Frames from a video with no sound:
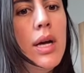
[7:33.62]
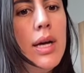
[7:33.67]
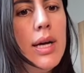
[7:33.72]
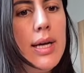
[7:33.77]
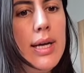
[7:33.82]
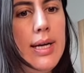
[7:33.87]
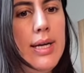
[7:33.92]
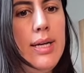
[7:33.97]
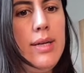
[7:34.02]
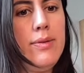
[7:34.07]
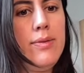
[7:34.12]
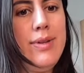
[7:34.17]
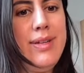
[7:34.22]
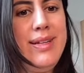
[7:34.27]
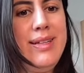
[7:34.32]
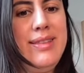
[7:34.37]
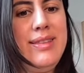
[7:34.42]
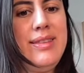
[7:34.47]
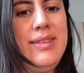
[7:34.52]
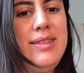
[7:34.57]
And
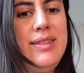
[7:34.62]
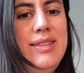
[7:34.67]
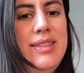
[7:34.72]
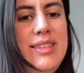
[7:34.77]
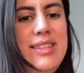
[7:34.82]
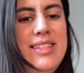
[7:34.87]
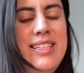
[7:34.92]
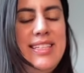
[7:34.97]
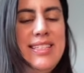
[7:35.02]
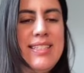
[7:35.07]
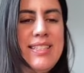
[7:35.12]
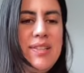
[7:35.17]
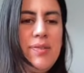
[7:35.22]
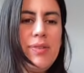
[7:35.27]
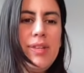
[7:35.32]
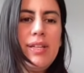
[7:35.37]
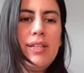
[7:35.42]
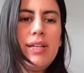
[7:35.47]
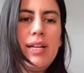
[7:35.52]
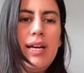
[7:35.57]
this is
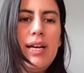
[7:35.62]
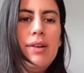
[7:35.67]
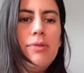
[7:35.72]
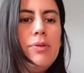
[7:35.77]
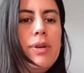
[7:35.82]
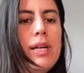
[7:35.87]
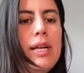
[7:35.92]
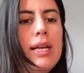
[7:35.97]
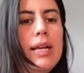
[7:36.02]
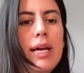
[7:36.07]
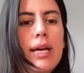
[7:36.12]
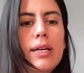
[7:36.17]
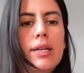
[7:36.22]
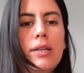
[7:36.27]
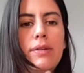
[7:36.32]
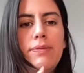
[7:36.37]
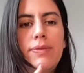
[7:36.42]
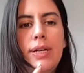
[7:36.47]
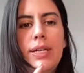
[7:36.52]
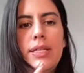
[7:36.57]
something that I really like.
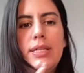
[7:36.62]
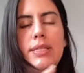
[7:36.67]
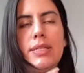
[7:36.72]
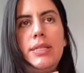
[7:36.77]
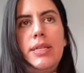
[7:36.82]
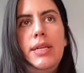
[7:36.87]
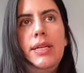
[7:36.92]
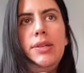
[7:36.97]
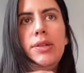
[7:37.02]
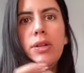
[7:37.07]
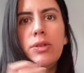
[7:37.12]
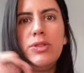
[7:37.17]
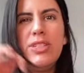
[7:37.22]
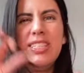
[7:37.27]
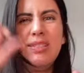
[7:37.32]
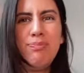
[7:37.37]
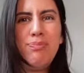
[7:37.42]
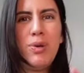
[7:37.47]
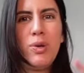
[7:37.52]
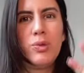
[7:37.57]
If I see like these
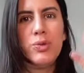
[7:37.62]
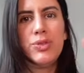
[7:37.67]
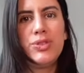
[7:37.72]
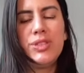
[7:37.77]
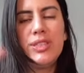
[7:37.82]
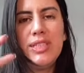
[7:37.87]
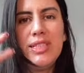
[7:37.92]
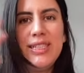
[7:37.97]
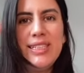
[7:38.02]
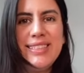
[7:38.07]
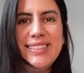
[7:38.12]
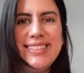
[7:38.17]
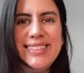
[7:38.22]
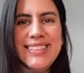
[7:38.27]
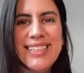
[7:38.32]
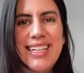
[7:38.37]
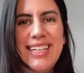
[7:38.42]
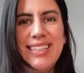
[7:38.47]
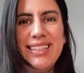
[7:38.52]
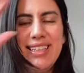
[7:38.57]
post-its
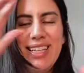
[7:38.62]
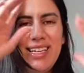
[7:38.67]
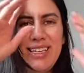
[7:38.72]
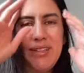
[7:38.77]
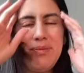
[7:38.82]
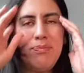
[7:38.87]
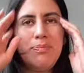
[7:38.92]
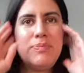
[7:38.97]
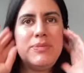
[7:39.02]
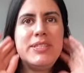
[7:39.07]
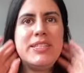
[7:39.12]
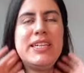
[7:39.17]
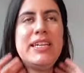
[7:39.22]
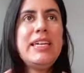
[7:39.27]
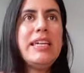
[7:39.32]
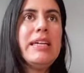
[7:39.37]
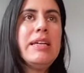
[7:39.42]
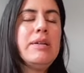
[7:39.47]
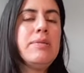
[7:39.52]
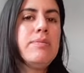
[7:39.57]
and like
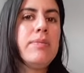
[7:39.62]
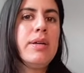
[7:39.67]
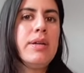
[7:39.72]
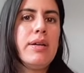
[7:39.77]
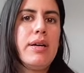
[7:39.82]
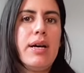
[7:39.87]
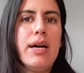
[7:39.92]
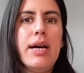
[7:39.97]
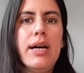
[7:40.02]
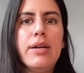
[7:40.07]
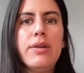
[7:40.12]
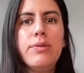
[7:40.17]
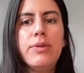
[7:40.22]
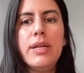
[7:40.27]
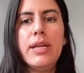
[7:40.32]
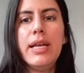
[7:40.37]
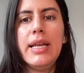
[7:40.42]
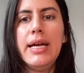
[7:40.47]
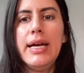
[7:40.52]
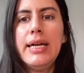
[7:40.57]
theme, I really
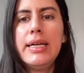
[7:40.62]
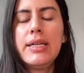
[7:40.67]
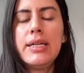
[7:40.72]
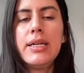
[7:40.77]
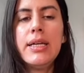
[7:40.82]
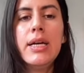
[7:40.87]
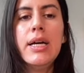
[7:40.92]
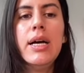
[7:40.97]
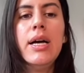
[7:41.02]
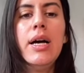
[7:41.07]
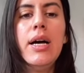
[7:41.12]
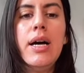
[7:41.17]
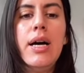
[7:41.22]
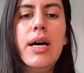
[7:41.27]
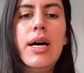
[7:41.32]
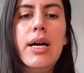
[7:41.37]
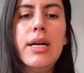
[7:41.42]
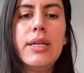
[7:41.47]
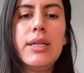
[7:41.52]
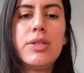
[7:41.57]
like.
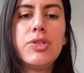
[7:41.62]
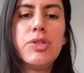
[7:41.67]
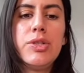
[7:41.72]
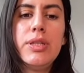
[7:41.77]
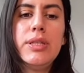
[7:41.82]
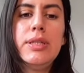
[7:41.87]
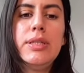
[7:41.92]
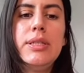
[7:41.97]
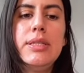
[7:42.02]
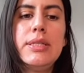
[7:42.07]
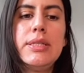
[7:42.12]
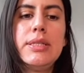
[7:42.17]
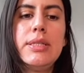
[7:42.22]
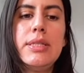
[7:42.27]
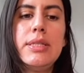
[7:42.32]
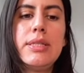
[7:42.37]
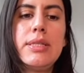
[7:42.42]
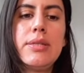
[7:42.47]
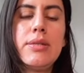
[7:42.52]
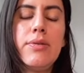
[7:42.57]
And actually this
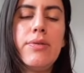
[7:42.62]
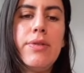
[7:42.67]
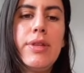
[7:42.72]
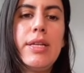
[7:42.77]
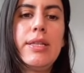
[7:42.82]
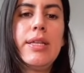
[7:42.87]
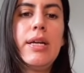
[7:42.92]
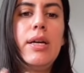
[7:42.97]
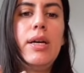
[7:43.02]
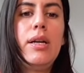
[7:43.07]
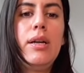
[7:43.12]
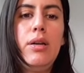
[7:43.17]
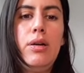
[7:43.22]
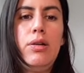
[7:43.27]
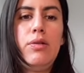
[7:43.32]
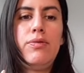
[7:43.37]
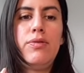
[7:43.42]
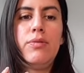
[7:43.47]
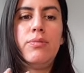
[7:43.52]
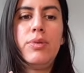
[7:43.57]
is something that I
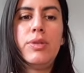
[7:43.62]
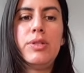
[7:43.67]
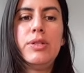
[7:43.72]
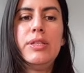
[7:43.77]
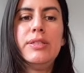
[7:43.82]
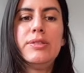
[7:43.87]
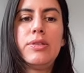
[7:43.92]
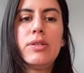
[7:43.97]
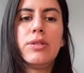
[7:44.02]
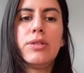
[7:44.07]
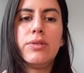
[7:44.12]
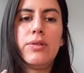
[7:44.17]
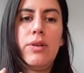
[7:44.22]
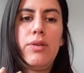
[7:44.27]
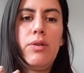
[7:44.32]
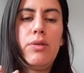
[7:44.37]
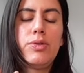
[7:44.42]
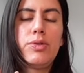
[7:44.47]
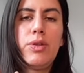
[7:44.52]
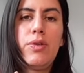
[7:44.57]
love, but it's also
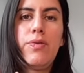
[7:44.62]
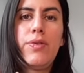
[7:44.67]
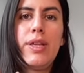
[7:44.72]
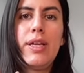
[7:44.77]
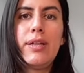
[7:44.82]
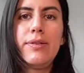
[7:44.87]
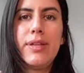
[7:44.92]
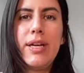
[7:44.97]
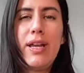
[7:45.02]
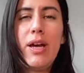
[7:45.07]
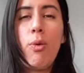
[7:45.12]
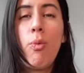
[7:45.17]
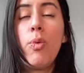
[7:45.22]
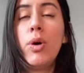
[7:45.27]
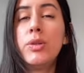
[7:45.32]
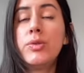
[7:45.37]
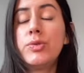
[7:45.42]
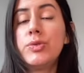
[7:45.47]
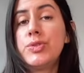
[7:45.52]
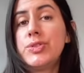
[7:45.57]
something that I want
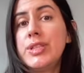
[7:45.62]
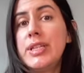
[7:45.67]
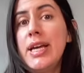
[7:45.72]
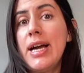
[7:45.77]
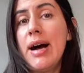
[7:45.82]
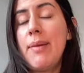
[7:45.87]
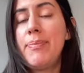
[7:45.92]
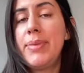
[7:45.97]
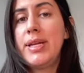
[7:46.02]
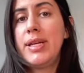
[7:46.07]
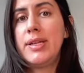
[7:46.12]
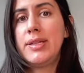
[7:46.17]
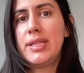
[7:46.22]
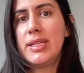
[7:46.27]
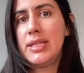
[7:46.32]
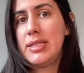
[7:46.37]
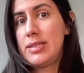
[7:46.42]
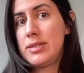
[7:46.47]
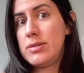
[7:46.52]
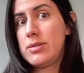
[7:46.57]
to see happening, that
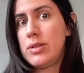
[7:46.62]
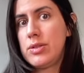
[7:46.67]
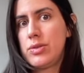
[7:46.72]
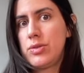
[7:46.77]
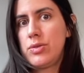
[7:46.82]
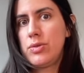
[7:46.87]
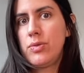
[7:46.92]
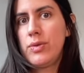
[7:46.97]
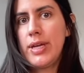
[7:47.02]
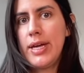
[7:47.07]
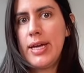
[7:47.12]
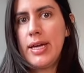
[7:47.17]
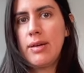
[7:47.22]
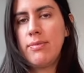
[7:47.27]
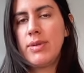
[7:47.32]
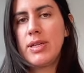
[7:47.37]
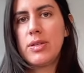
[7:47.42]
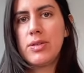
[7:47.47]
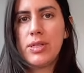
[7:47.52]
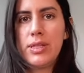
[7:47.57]
it's not today,
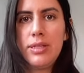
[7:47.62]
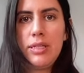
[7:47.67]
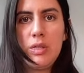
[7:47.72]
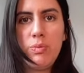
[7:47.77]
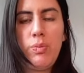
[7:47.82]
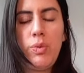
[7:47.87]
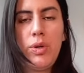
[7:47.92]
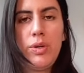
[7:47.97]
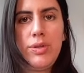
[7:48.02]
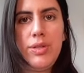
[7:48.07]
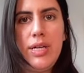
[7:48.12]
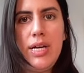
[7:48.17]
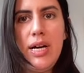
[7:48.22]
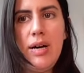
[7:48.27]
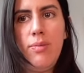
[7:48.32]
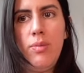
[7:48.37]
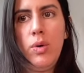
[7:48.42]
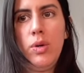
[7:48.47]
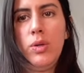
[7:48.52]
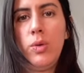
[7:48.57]
because at this point I'm
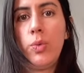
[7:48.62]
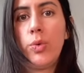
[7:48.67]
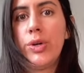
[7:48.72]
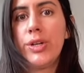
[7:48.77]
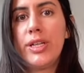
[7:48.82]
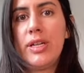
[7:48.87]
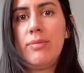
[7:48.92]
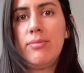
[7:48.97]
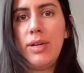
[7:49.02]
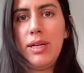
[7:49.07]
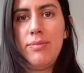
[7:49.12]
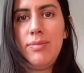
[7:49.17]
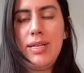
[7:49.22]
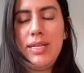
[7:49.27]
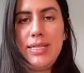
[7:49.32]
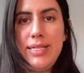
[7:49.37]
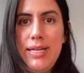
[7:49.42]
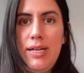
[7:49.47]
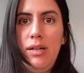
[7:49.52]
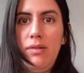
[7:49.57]
only working by
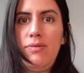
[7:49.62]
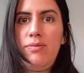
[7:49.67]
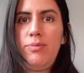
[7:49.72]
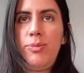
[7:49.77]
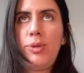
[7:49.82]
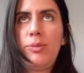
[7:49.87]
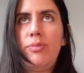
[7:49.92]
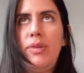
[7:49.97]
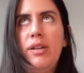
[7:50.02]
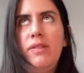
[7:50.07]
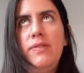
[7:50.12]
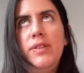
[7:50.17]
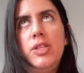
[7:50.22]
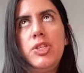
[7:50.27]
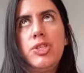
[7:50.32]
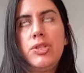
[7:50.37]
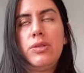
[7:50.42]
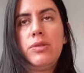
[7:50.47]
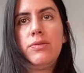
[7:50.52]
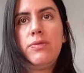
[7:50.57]
myself, but my
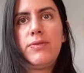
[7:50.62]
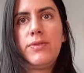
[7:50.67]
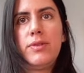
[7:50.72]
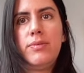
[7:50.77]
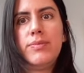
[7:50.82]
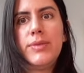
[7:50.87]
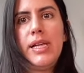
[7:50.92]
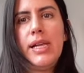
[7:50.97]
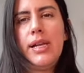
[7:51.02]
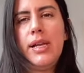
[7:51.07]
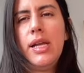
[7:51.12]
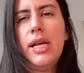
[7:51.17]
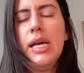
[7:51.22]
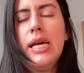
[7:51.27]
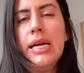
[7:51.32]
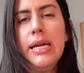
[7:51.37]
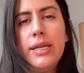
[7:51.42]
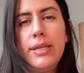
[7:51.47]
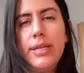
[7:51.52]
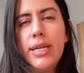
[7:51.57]
vision from the
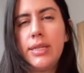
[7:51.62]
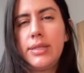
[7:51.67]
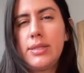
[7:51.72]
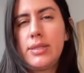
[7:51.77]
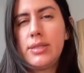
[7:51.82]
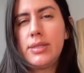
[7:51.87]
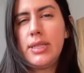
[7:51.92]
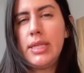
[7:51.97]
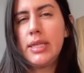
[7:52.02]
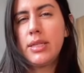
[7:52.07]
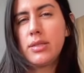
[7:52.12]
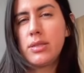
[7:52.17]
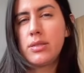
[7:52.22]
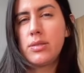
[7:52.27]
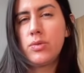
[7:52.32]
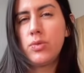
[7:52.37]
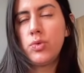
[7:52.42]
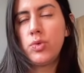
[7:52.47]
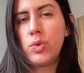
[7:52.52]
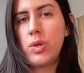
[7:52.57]
next 6 to
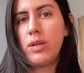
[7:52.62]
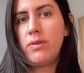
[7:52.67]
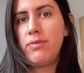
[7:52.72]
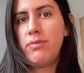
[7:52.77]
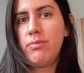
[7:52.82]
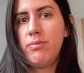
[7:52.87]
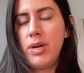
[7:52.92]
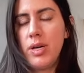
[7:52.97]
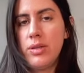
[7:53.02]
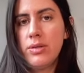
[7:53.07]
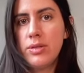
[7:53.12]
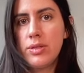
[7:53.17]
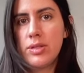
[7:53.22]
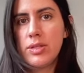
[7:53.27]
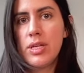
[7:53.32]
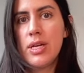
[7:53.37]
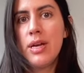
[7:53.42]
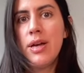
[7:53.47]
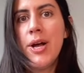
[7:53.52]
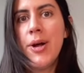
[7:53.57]
12 months
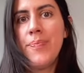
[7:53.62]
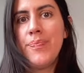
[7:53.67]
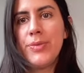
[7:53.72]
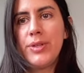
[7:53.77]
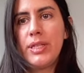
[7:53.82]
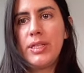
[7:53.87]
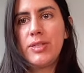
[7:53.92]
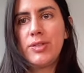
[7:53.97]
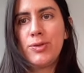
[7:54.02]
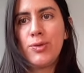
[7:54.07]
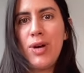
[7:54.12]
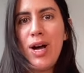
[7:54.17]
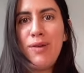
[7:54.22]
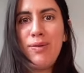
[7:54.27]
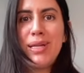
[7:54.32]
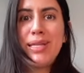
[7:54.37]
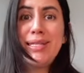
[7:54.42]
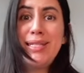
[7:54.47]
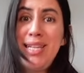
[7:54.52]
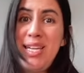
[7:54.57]
is to have a
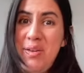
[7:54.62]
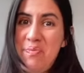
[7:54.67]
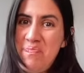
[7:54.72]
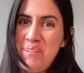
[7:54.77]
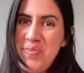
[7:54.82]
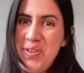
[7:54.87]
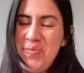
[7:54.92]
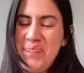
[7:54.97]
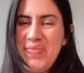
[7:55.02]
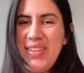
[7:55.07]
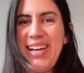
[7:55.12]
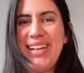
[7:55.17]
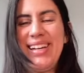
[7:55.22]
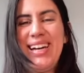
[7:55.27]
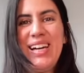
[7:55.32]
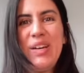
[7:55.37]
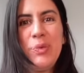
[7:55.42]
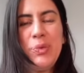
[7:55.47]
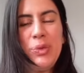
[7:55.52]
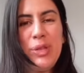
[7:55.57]
team. And I
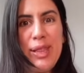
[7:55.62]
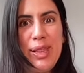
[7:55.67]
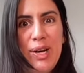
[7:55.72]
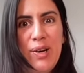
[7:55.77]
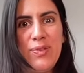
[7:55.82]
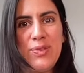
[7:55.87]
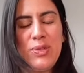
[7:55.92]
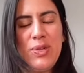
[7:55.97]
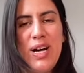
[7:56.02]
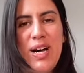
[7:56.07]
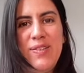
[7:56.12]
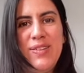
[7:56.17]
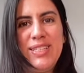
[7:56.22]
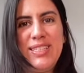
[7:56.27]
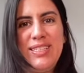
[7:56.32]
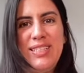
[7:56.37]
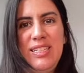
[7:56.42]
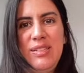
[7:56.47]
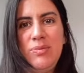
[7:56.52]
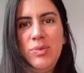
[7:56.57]
would love to have a
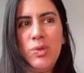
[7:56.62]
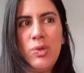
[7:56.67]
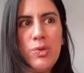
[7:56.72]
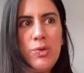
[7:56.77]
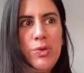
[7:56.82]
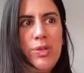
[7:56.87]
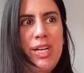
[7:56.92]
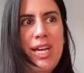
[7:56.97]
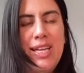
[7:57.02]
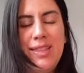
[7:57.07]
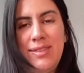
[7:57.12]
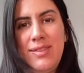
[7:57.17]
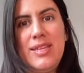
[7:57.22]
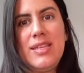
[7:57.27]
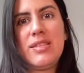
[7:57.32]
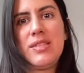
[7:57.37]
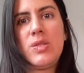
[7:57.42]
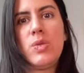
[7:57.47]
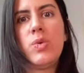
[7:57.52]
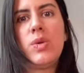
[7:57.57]
team to create things
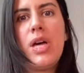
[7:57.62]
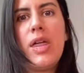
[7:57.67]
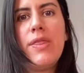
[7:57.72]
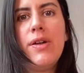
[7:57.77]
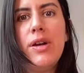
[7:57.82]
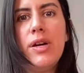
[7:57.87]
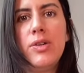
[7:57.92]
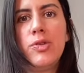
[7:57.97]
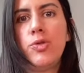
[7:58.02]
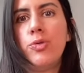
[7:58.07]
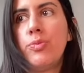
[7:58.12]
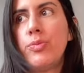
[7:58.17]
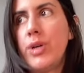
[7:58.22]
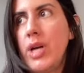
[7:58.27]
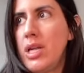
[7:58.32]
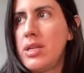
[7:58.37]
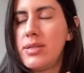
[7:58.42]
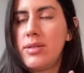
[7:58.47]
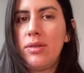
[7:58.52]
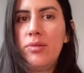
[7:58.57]
together, to
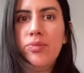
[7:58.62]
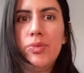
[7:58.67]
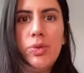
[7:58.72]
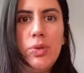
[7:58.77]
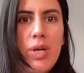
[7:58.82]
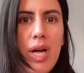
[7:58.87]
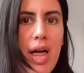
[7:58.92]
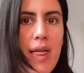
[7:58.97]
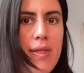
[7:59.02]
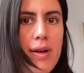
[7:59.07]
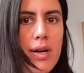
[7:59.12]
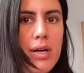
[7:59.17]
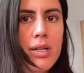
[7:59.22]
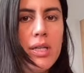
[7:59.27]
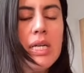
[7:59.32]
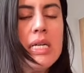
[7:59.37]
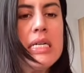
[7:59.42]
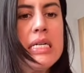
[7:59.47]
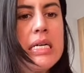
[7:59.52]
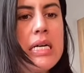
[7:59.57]
brainstorm together.
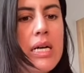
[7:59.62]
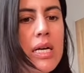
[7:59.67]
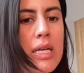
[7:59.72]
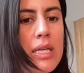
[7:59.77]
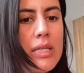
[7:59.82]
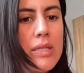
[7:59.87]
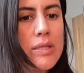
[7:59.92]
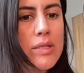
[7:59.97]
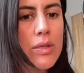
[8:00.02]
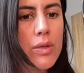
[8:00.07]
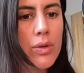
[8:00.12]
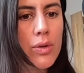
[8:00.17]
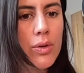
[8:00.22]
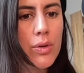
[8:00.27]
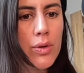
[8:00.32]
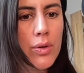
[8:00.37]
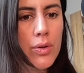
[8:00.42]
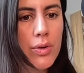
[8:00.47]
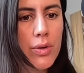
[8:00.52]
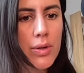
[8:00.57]

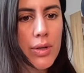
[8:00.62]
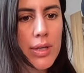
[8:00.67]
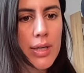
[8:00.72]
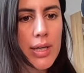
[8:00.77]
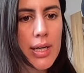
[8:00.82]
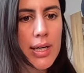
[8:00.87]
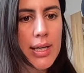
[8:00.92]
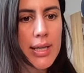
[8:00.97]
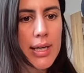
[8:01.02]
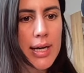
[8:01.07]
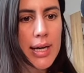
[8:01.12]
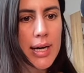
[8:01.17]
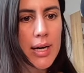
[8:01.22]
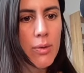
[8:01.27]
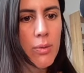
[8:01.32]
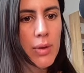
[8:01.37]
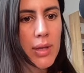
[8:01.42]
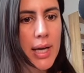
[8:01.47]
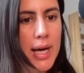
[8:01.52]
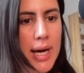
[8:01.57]
So I
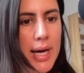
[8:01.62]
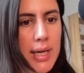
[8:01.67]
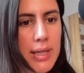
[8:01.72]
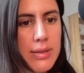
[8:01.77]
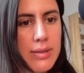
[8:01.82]
will add